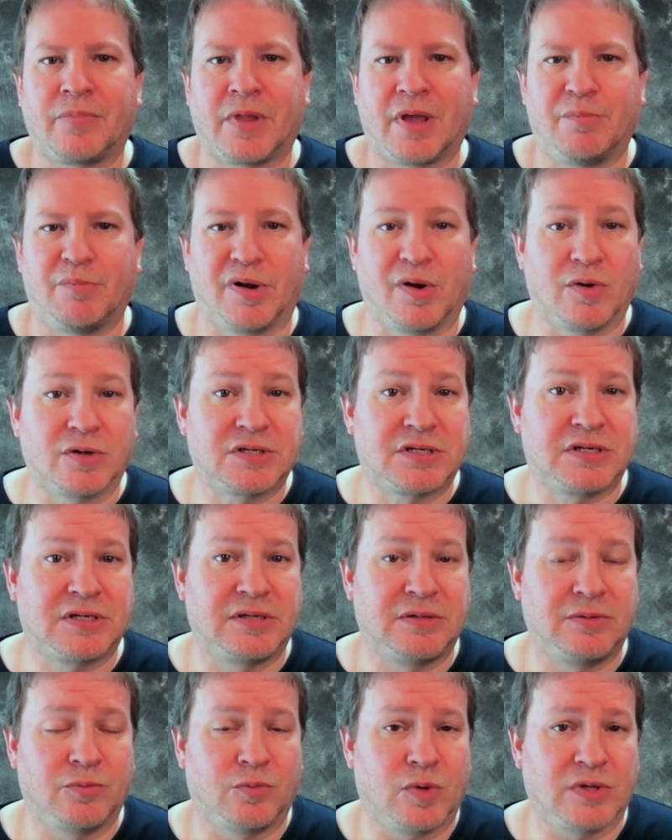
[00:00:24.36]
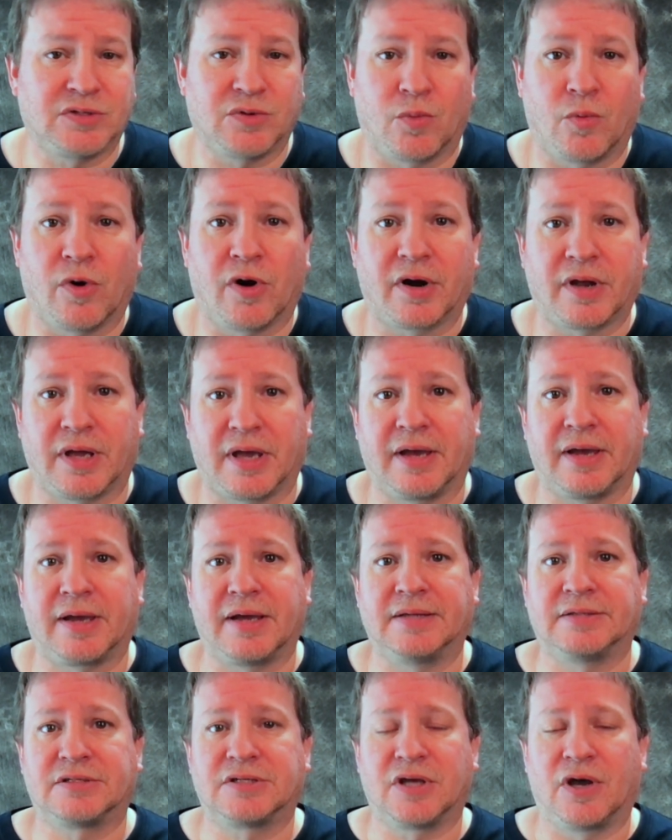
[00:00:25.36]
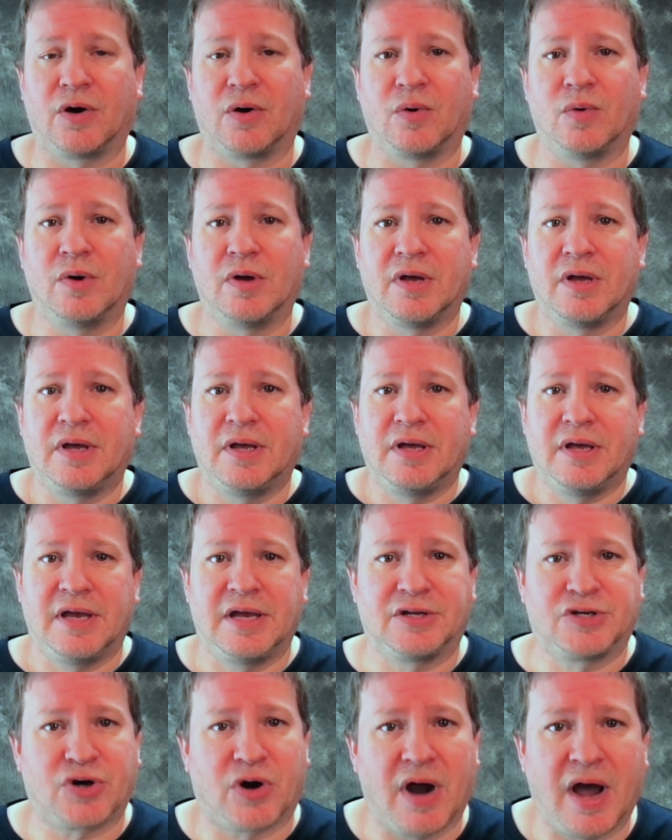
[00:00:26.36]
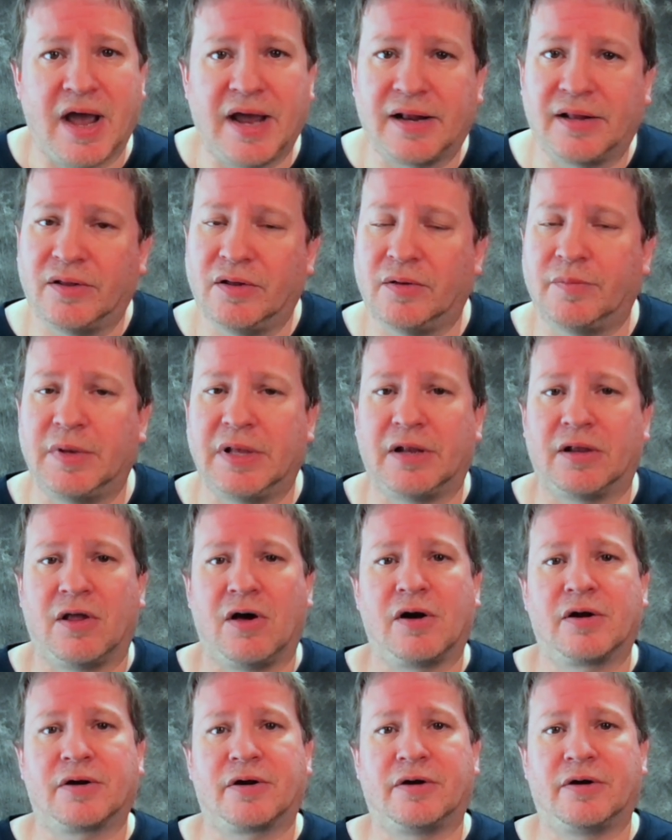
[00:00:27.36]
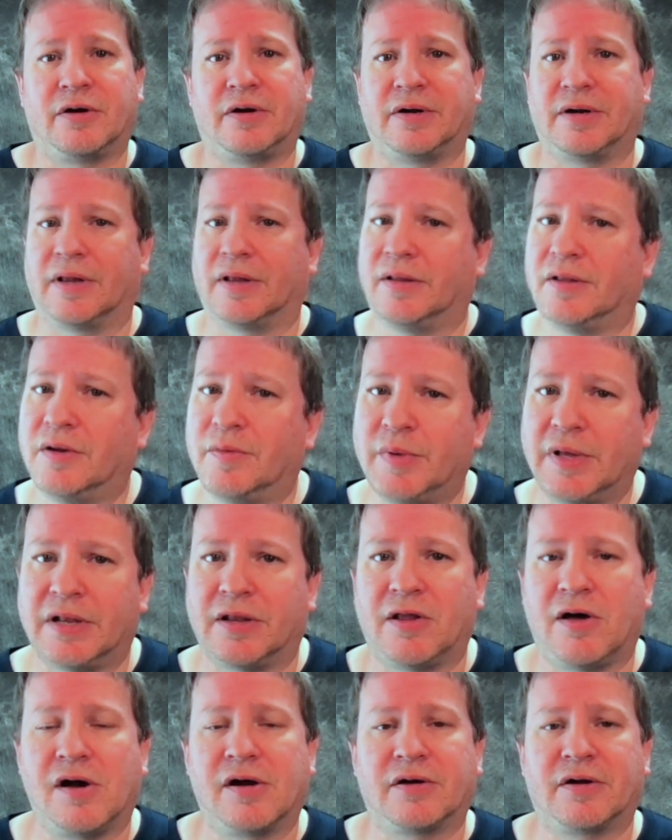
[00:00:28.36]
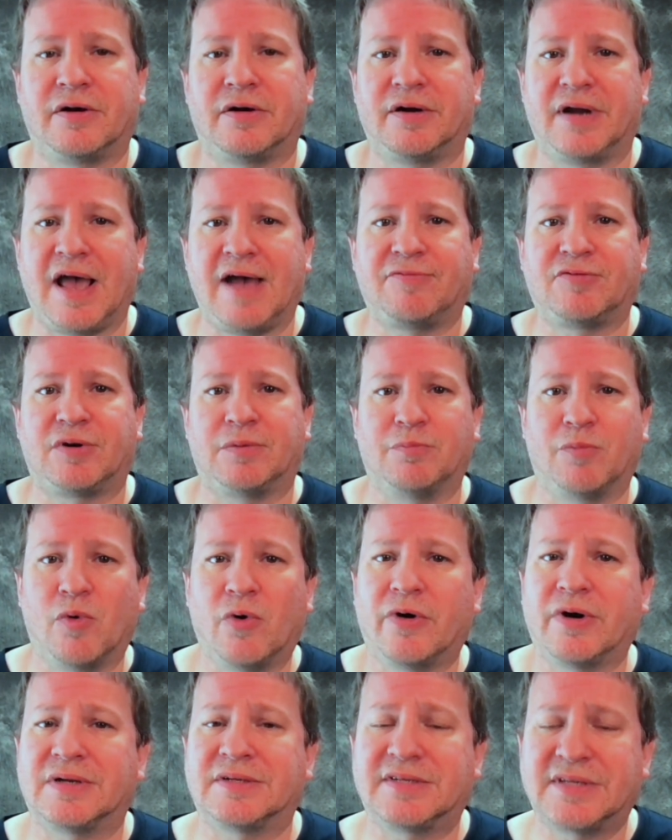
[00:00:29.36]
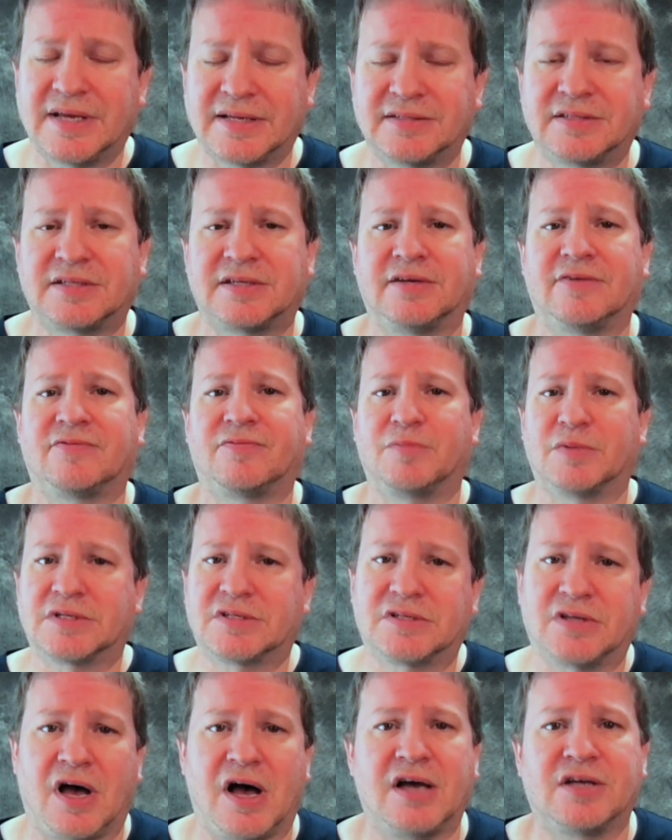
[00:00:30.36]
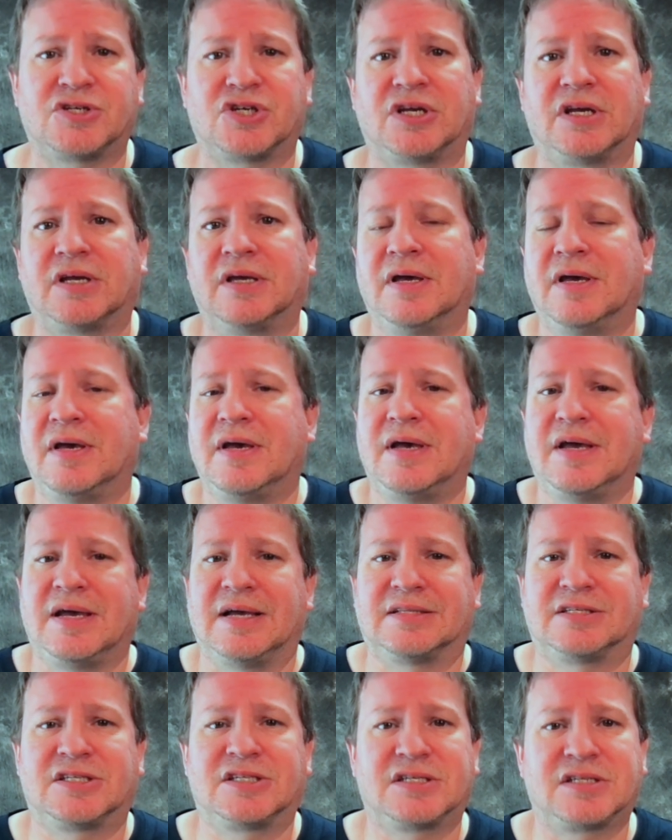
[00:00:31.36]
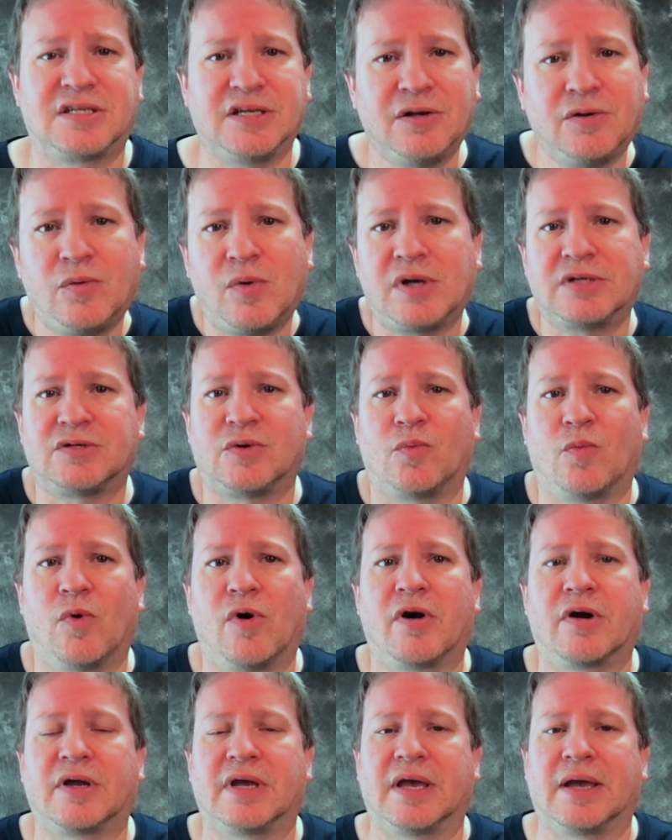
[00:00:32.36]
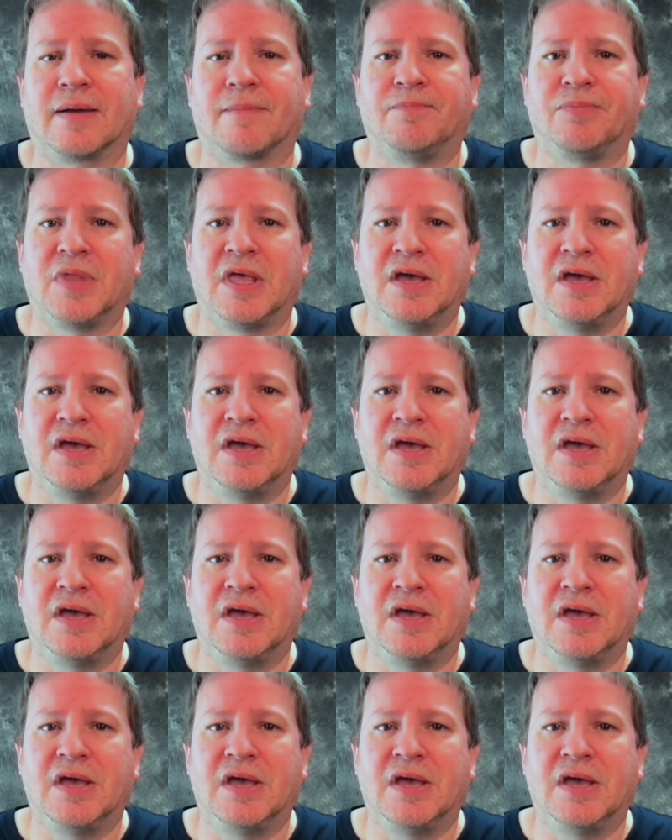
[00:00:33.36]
But it wasn't working. And so he tried a little bit longer and a little bit longer. And after more intensive massaging, it still wasn't working.